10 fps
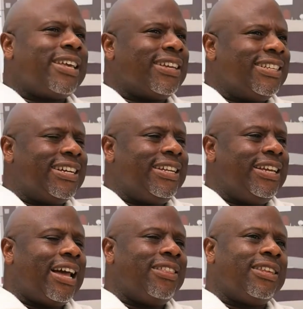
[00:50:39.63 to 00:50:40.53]

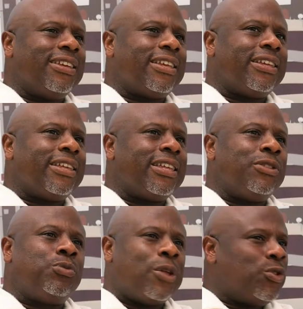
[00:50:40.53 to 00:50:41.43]
Technically, I think
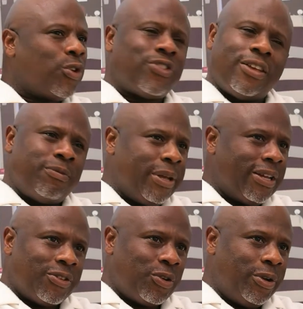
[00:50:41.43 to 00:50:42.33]
that just as
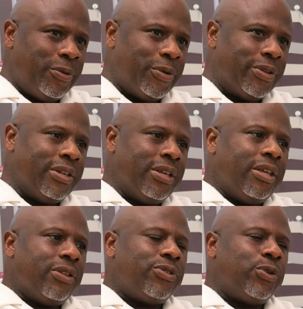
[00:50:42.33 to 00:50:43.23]
big as Hollywood.
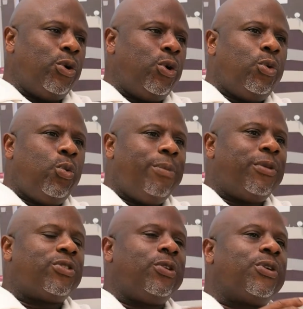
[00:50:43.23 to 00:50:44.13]
So we
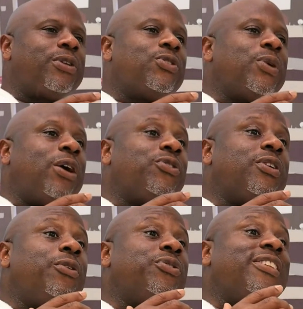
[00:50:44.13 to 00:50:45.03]
must look to
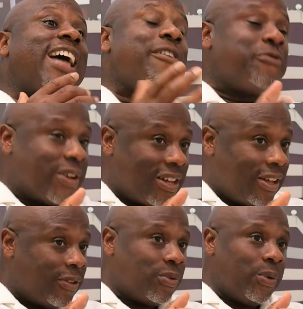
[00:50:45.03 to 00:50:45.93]
ourselves in
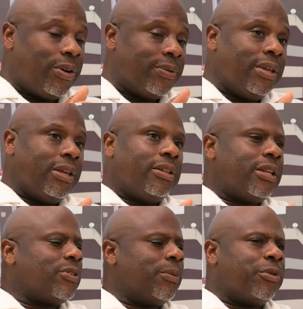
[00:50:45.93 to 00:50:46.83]
Africa as well.
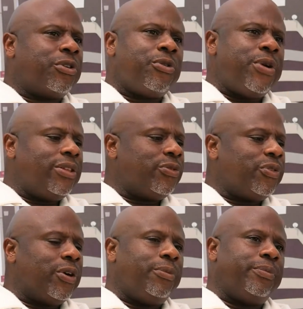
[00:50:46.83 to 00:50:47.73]
There's some great
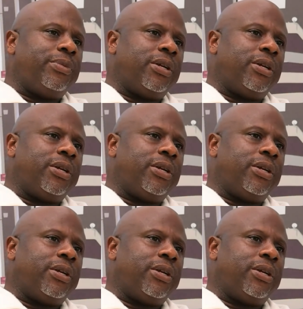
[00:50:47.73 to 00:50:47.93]
film